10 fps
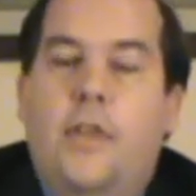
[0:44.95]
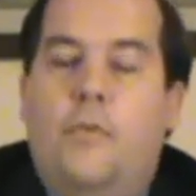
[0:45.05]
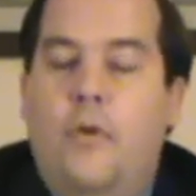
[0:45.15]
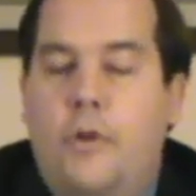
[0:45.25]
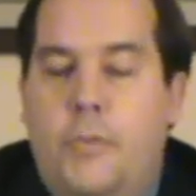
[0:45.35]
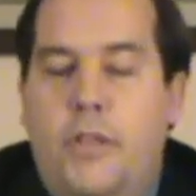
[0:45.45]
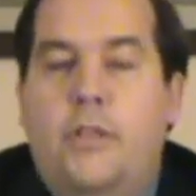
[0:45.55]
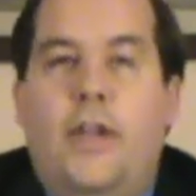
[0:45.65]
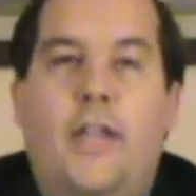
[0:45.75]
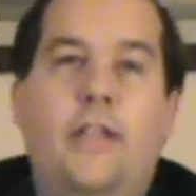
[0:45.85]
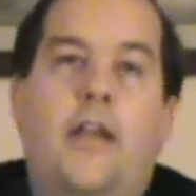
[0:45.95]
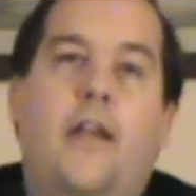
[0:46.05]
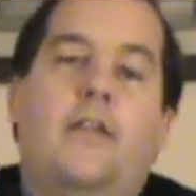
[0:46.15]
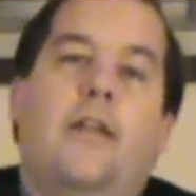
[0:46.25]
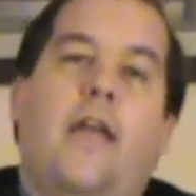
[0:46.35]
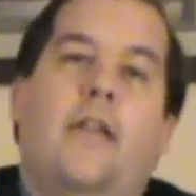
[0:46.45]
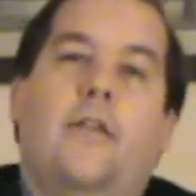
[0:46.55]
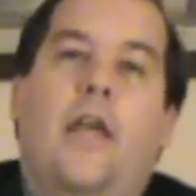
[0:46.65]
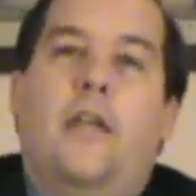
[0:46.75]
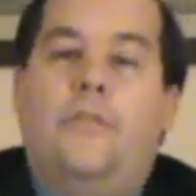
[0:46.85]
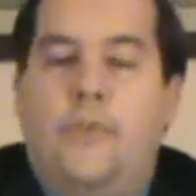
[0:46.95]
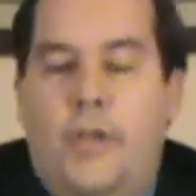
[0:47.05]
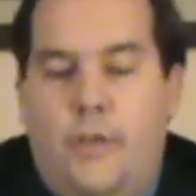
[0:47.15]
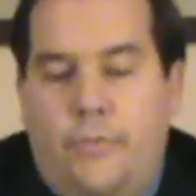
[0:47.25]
We're going to be looking there and, and, and